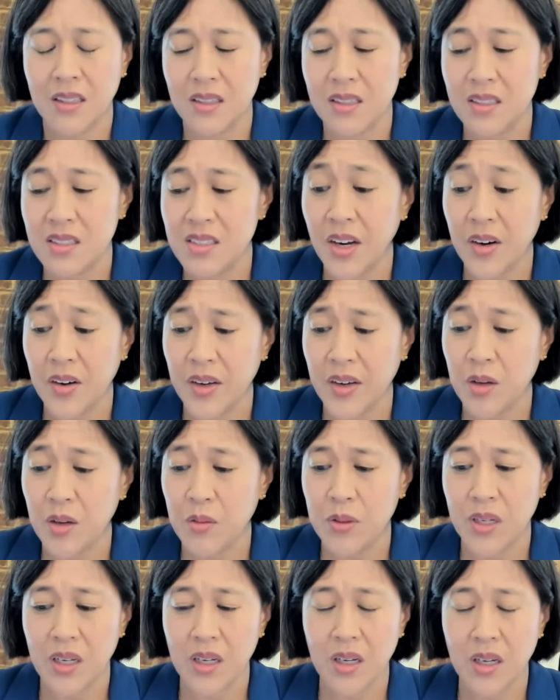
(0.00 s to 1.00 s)
And I think in this
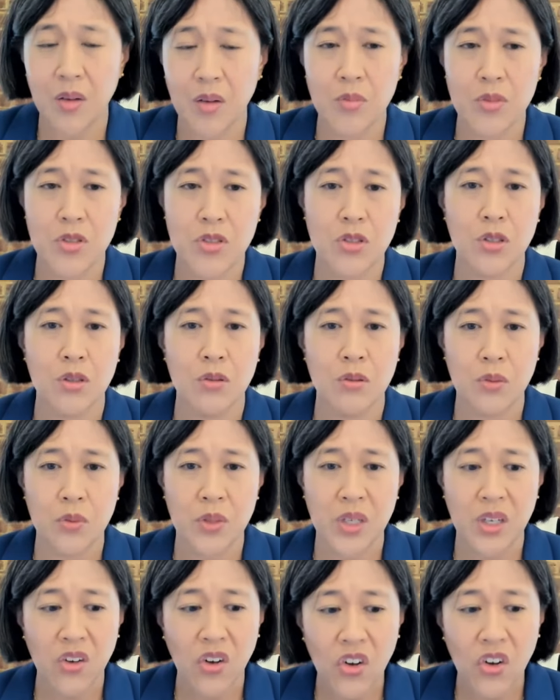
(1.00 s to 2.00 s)
area, when it comes
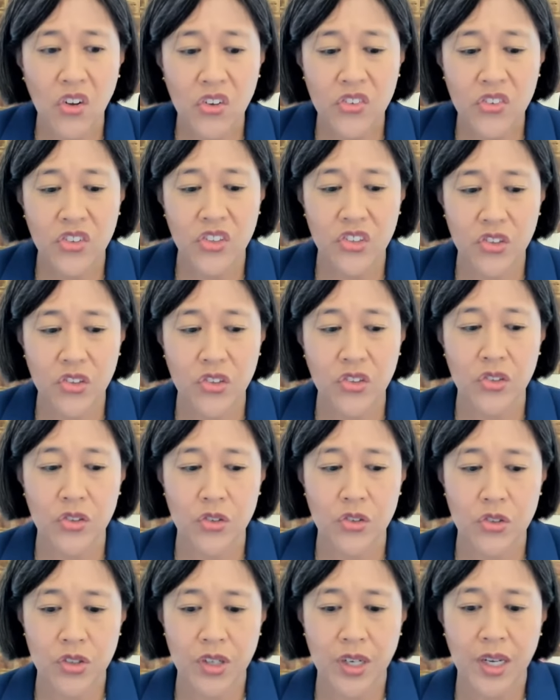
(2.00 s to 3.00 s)
to what we call
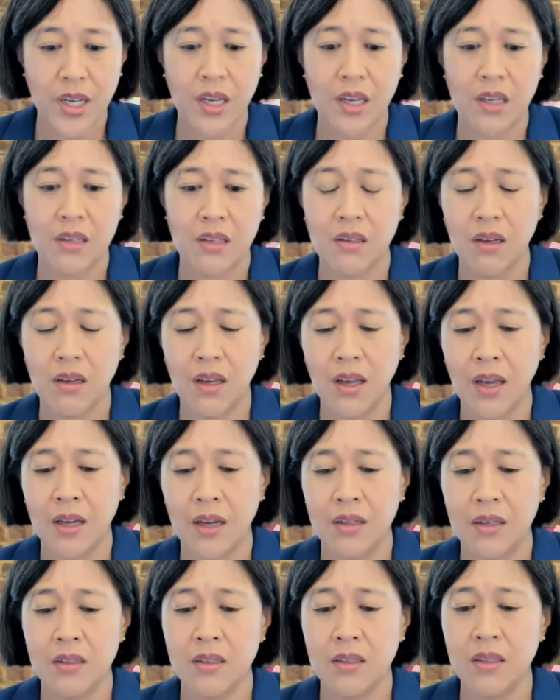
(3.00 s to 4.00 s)
digital trade
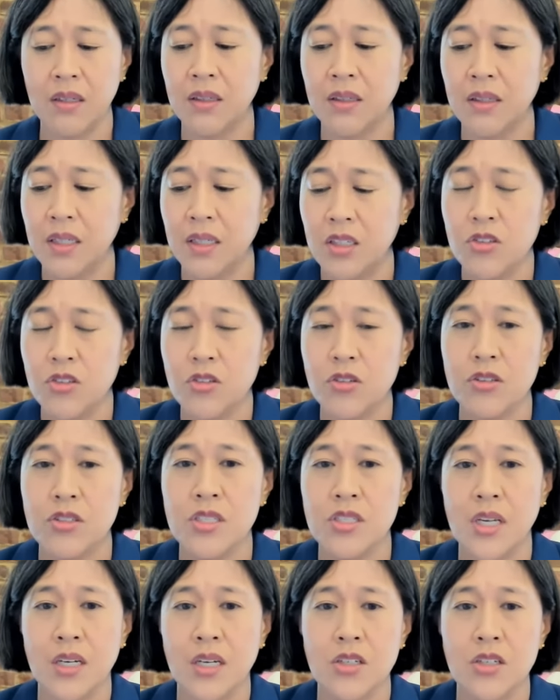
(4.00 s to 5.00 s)
and uh, the
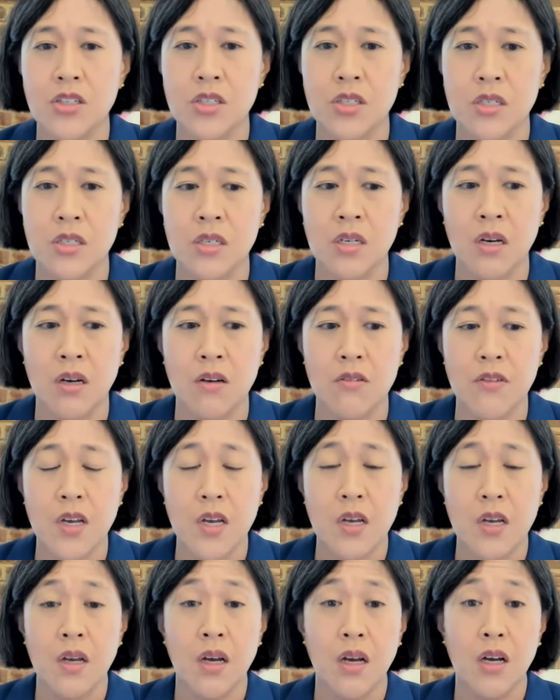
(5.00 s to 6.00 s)
intersection of uh,
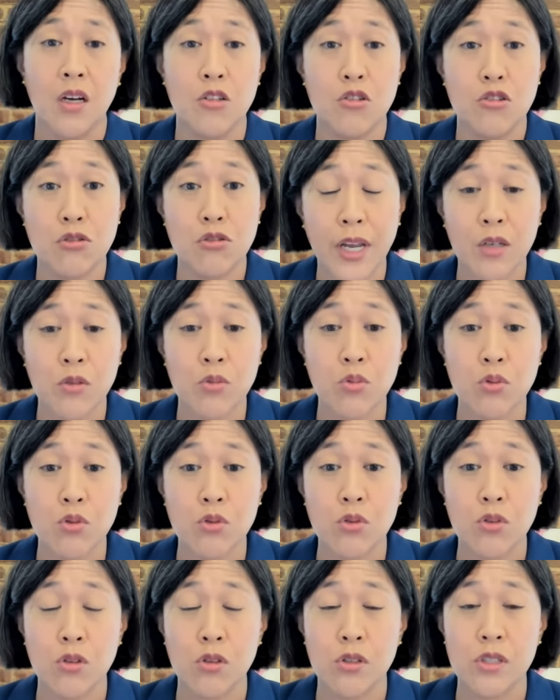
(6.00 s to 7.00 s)
trade rules
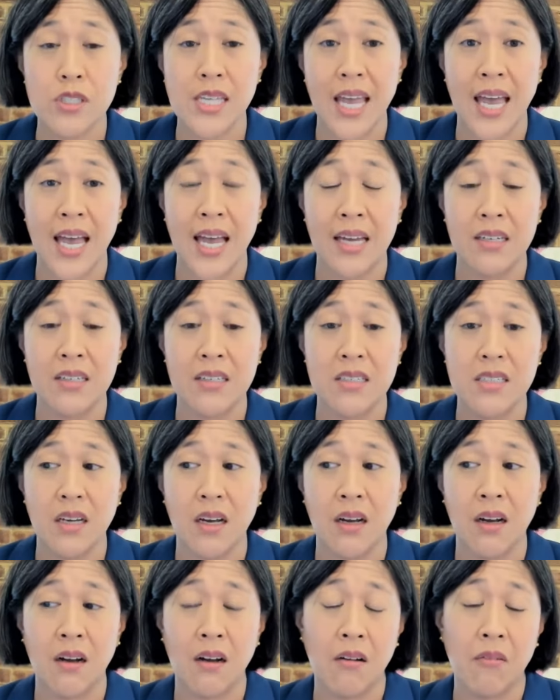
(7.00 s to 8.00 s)
and
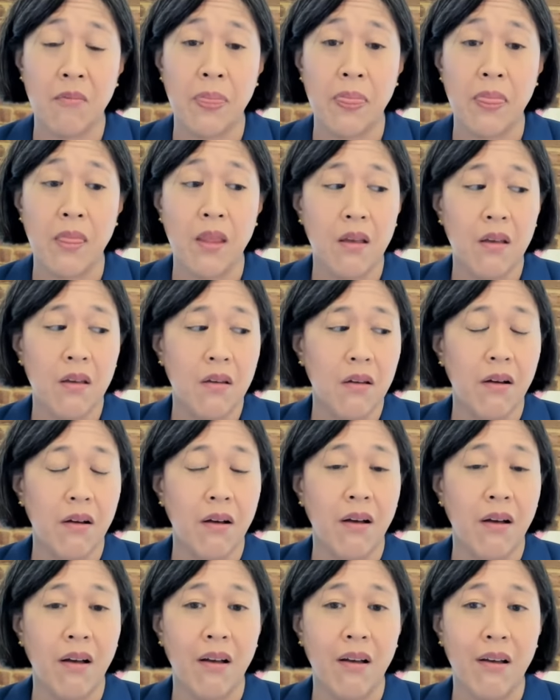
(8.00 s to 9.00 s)
um,
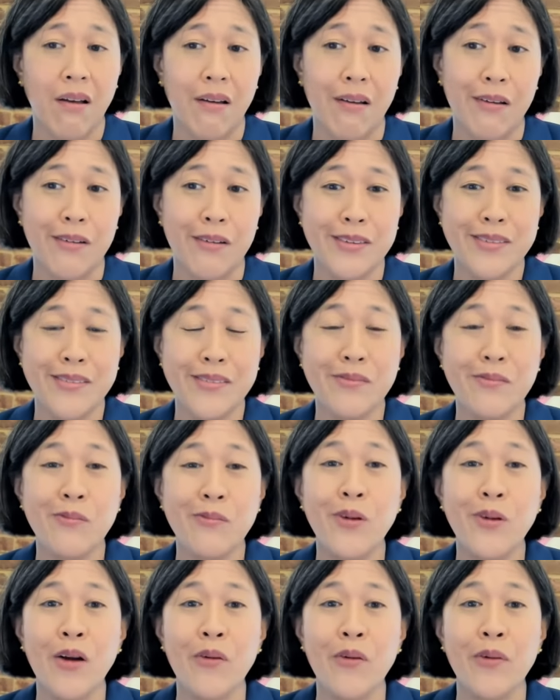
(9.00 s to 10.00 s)
uh, where
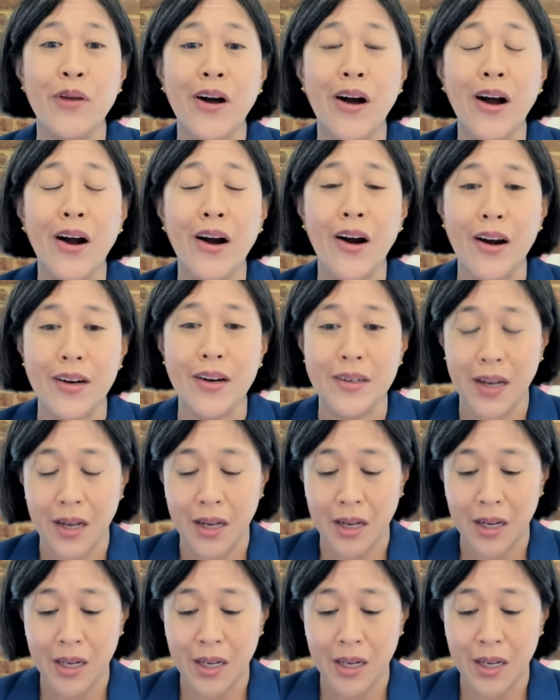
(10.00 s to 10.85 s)
we are uh,